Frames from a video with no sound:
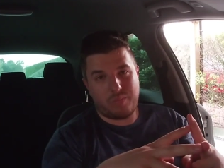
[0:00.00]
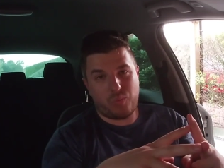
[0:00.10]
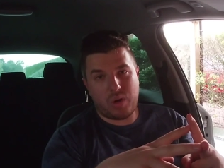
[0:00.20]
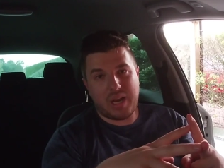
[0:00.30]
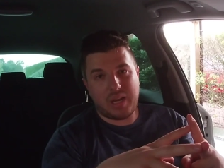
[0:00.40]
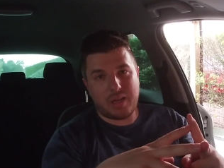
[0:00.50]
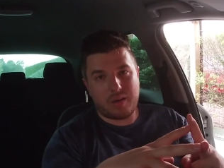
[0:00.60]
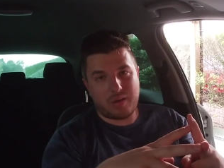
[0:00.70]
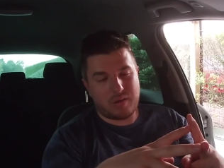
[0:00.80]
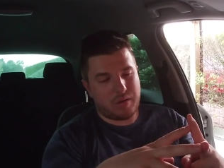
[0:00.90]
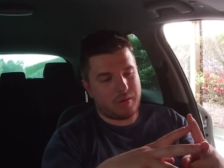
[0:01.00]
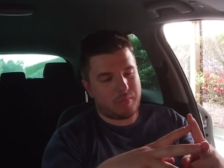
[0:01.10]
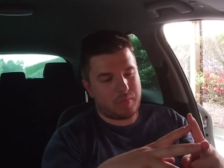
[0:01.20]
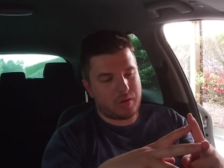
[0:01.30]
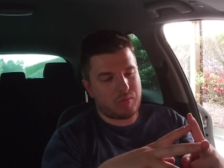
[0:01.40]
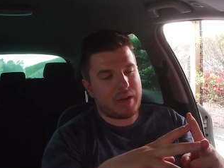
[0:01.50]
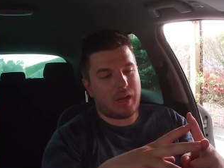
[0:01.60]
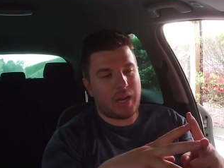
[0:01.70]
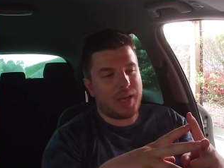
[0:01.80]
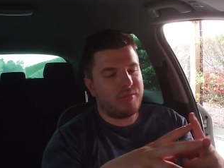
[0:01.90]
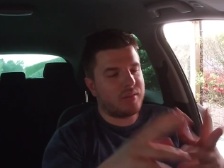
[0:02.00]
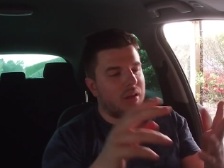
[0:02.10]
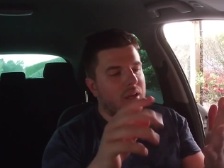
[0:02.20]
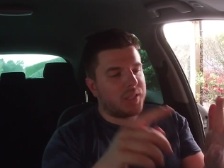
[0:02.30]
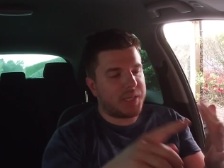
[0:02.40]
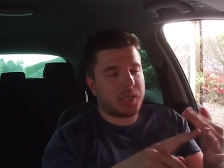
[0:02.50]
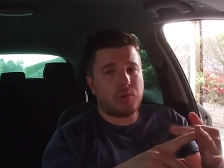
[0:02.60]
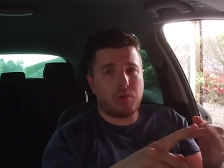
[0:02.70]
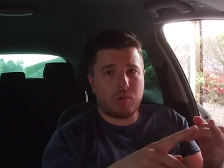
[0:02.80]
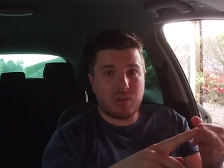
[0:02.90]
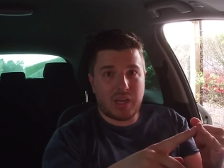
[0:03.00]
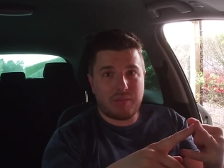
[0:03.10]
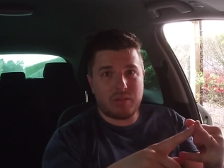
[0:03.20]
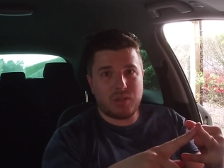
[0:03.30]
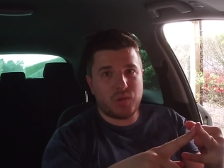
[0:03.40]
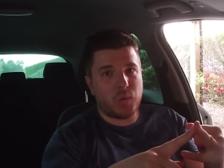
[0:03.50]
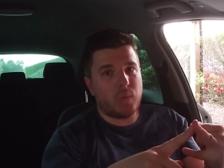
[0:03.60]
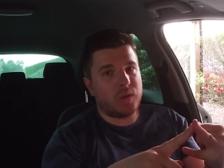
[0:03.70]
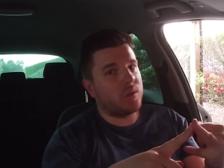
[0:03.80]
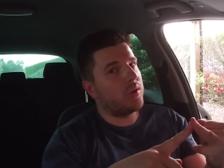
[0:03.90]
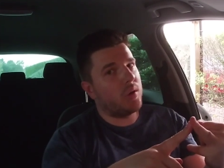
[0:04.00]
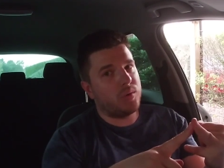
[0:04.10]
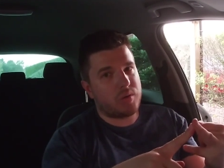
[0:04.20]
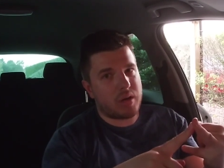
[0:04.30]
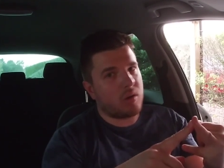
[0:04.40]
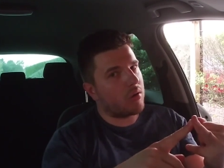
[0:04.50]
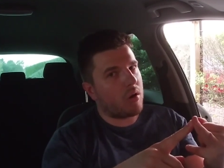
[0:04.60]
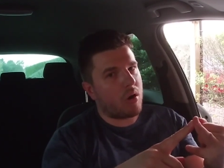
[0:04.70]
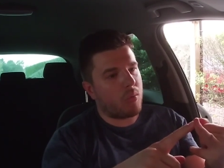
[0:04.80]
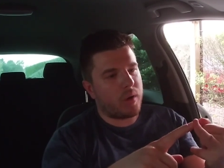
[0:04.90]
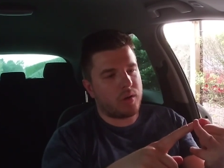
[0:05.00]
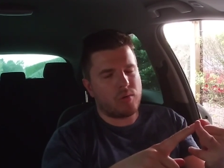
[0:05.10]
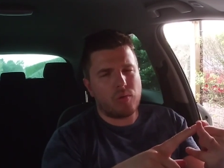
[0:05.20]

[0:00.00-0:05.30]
brake tread left. Check your oil level. You don't want to go track your car when your